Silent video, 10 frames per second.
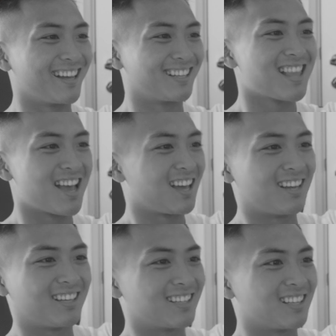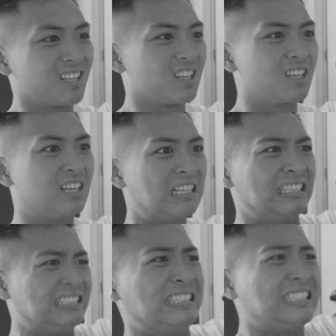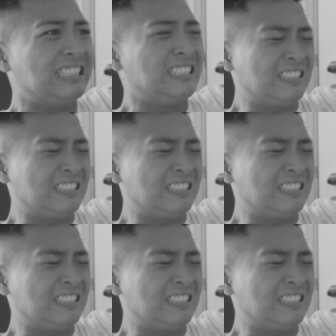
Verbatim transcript: struggling to get good audio